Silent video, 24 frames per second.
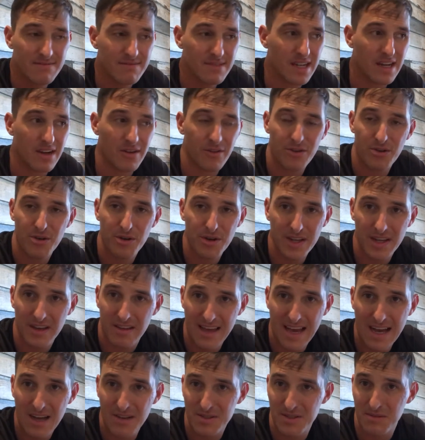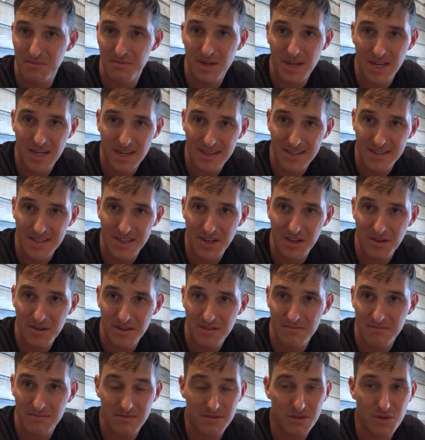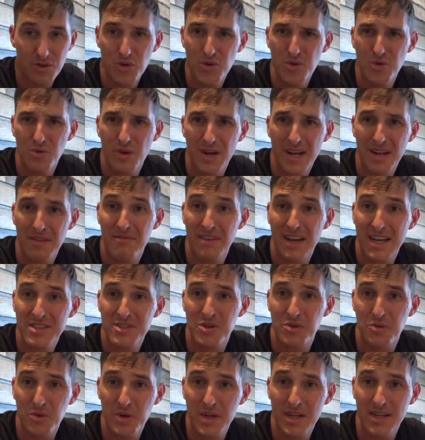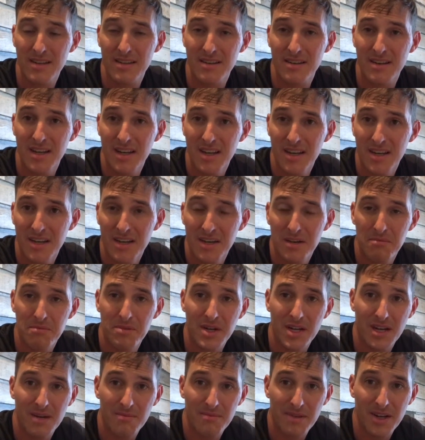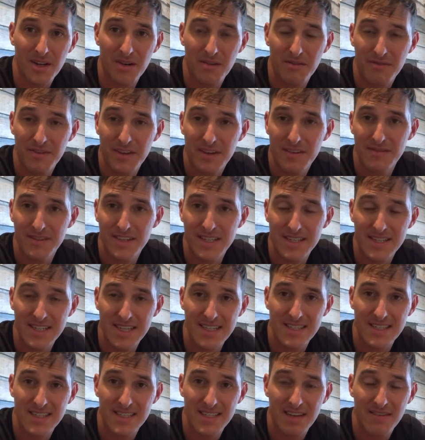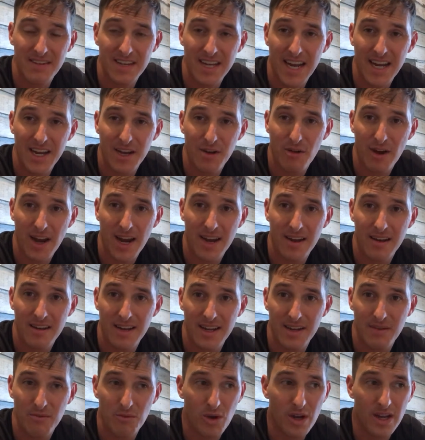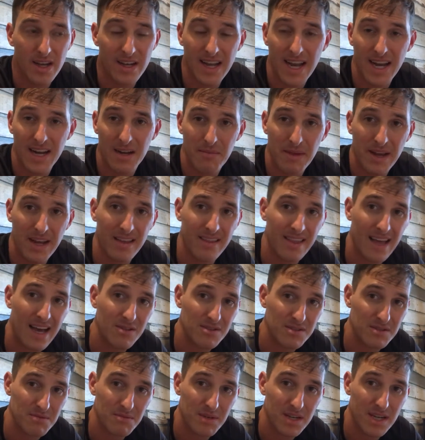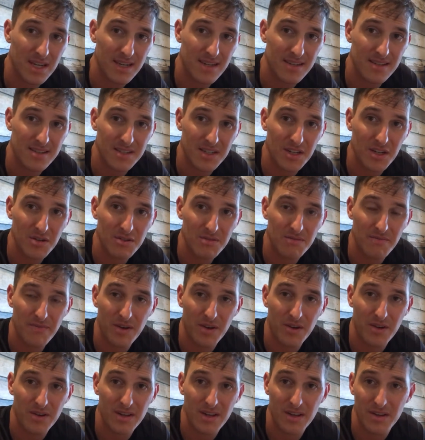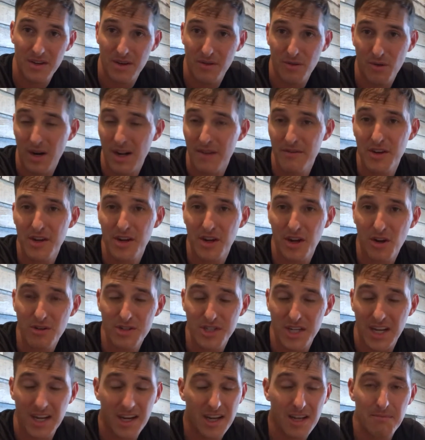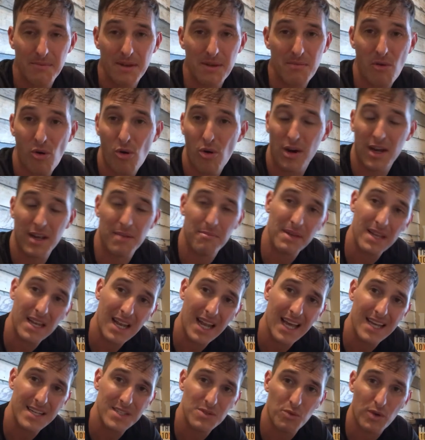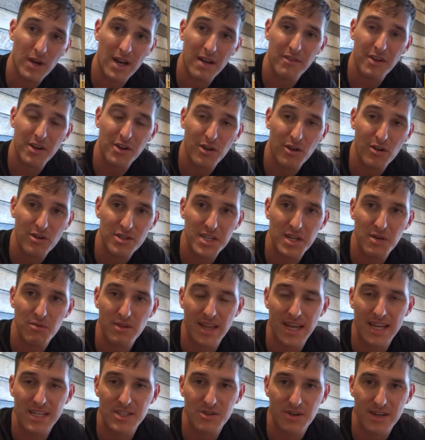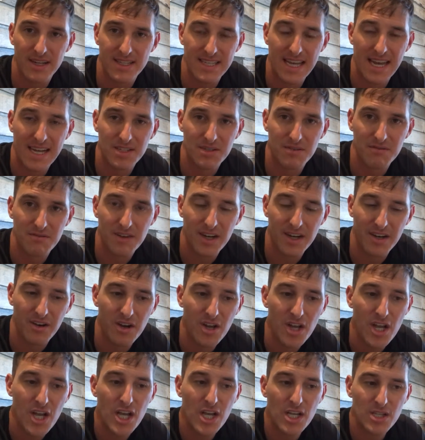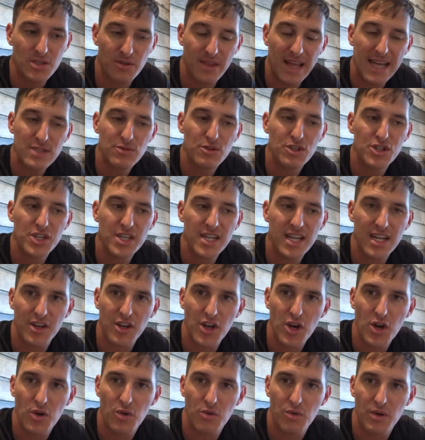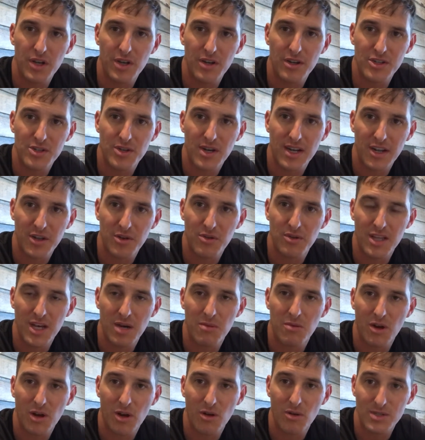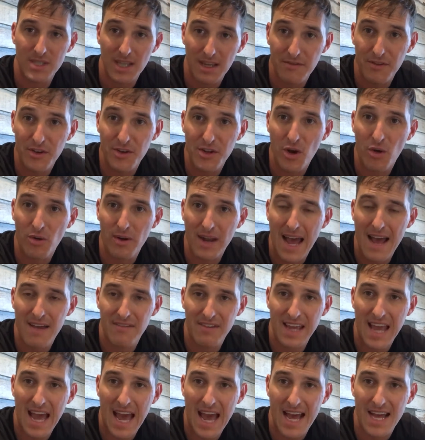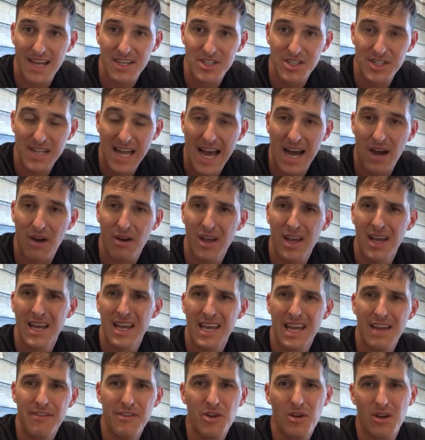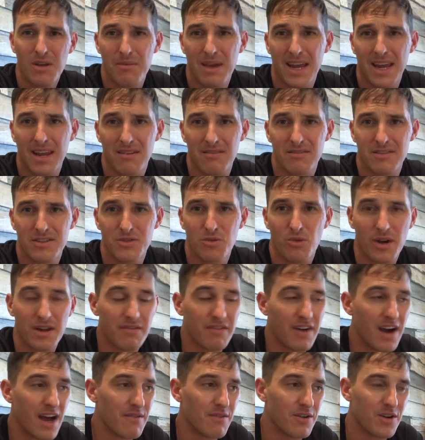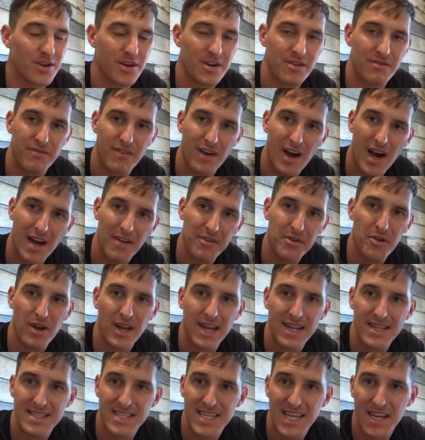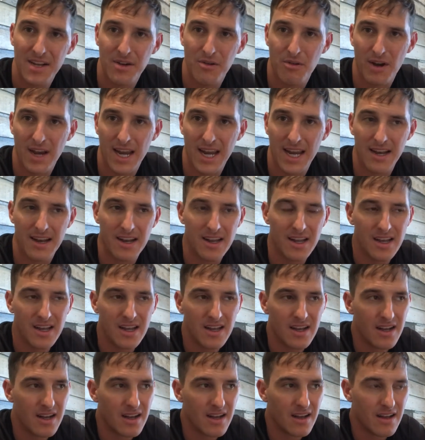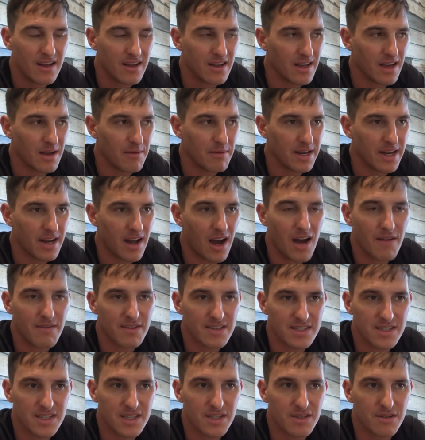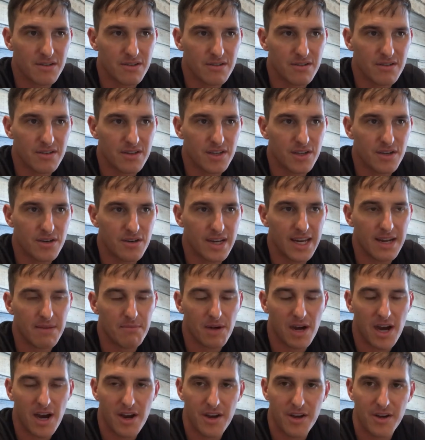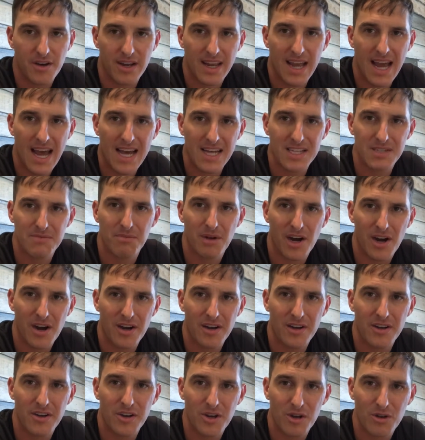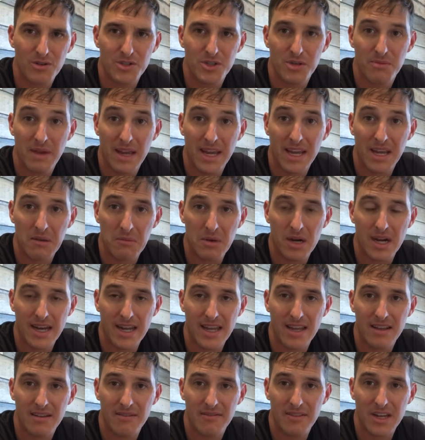You know, I'll throw you a thousand bucks. You know, who, what investor wouldn't put up, you know, 50, 60, 70, 80 grand in one day to make a thousand bucks, you know, or, or, whatever you negotiate. It could be more, it could be less, whatever you negotiate with that transactional funder. So that's what you need to know when you're trying to do a double close if you don't have cash. Now, if you're only making 2,500, five grand, 10 grand, I mean, obviously your your end buyer, your cash buyer knows you're making money.